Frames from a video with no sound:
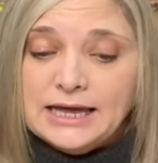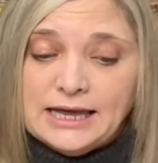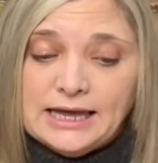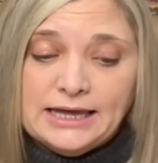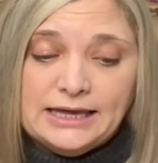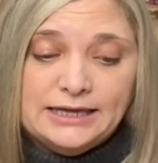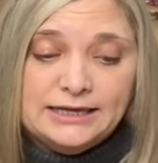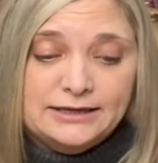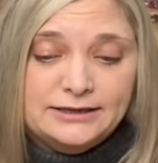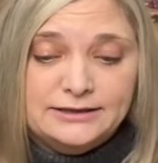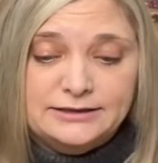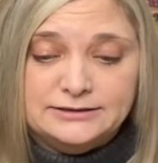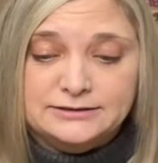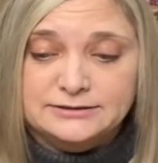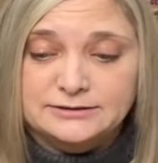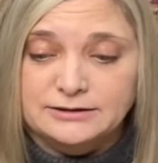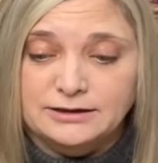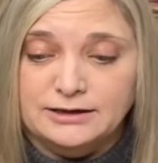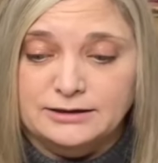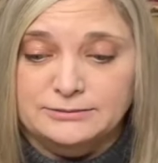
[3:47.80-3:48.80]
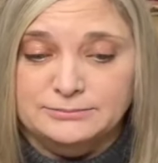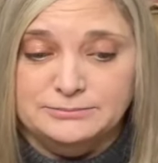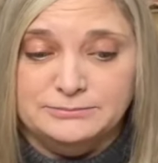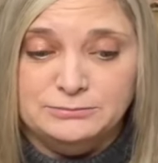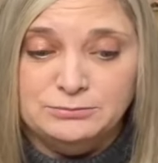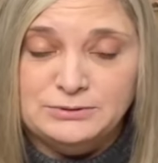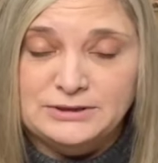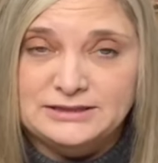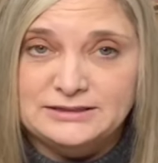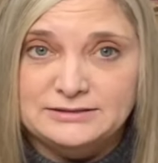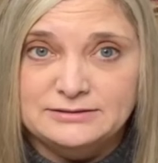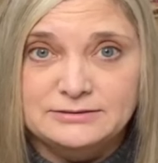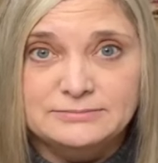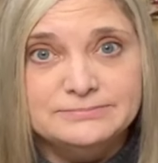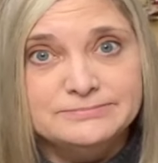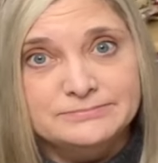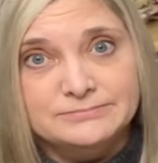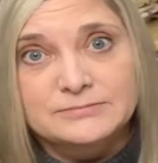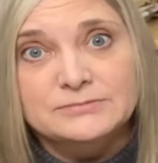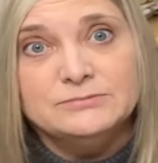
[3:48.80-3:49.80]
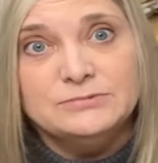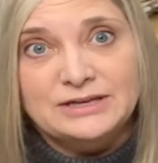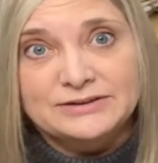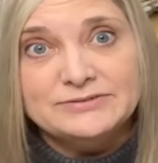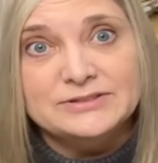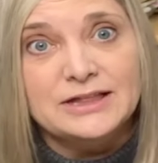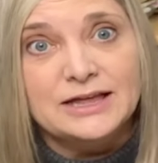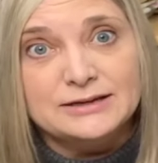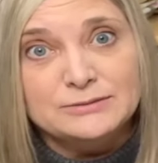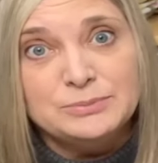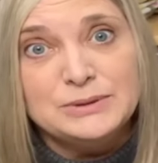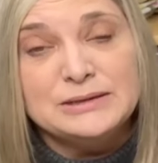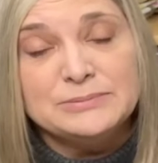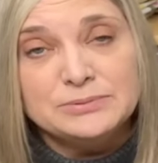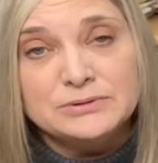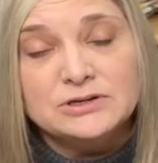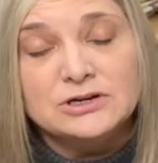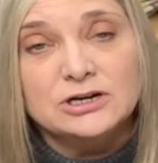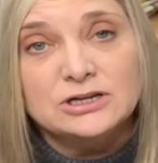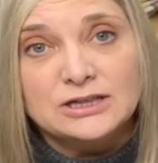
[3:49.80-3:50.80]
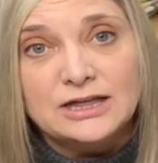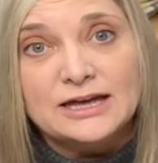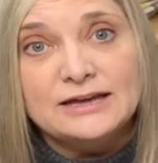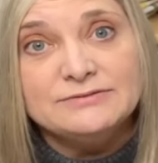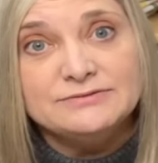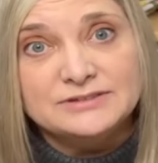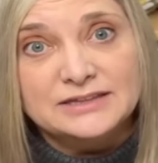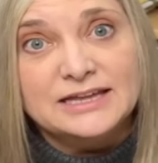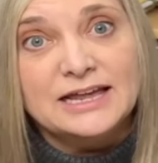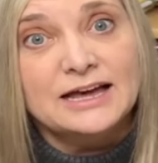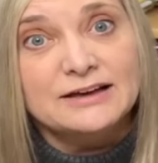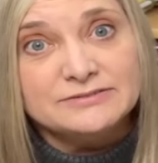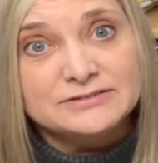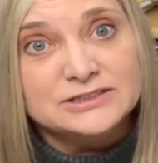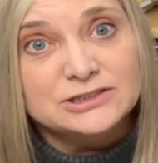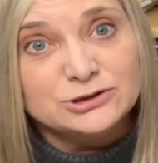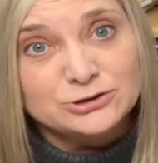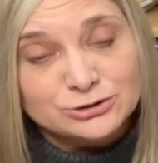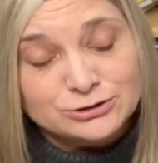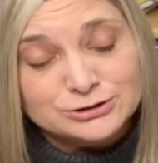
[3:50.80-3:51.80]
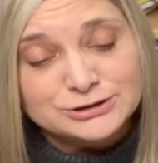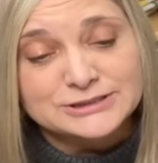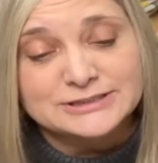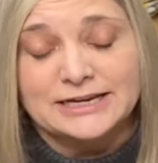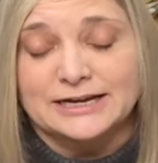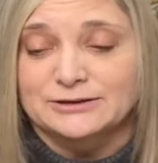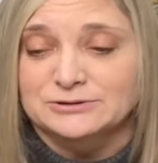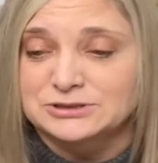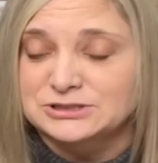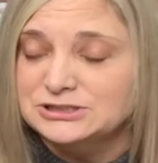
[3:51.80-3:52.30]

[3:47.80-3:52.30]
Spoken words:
and we have a lot of people in our life that have little Girl Scouts.